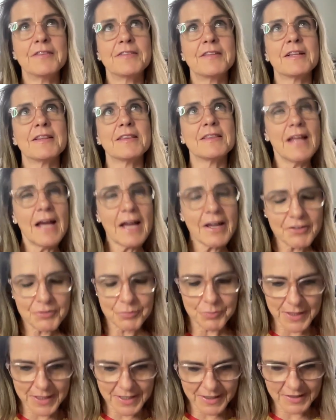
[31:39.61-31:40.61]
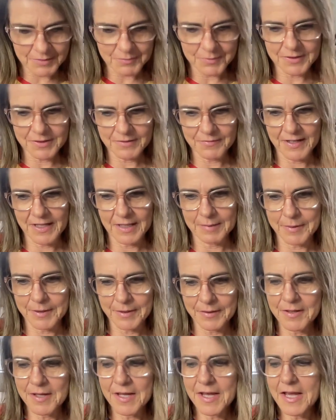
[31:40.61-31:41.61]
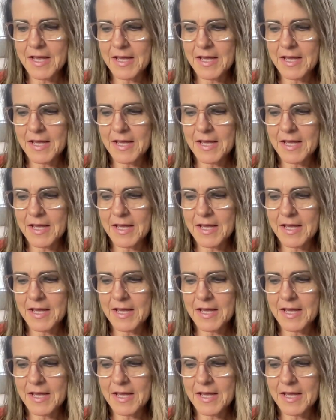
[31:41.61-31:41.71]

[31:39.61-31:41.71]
the last weekend that was available,